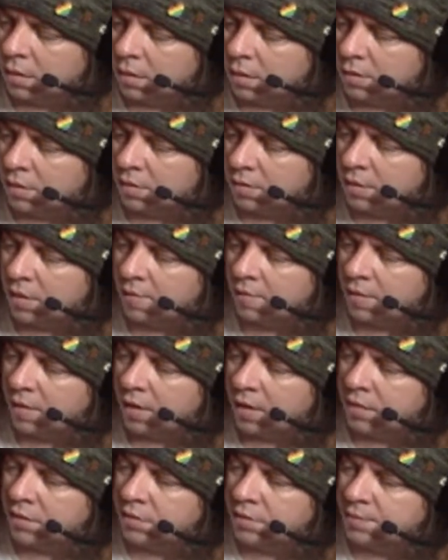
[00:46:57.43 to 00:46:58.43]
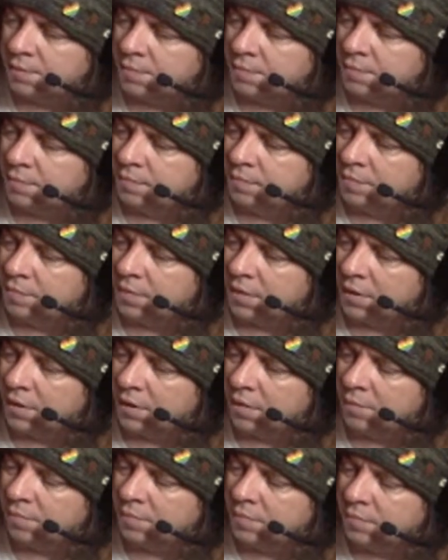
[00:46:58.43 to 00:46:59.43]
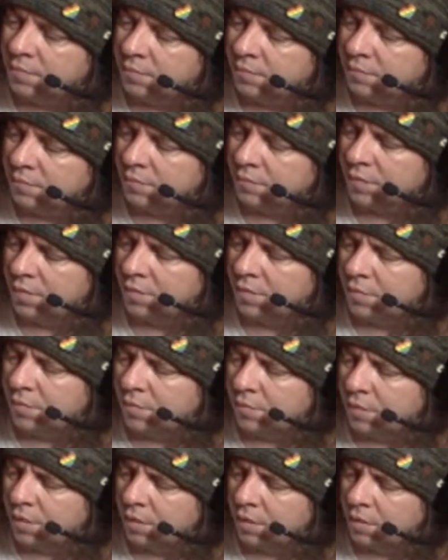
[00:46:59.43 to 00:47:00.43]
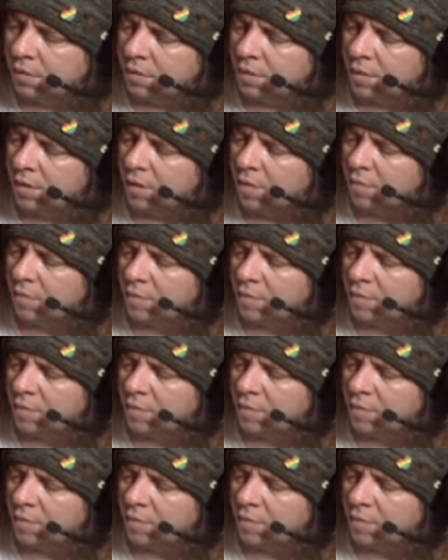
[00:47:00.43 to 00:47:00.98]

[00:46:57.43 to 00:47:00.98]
I do have I am. I don't know what you call. I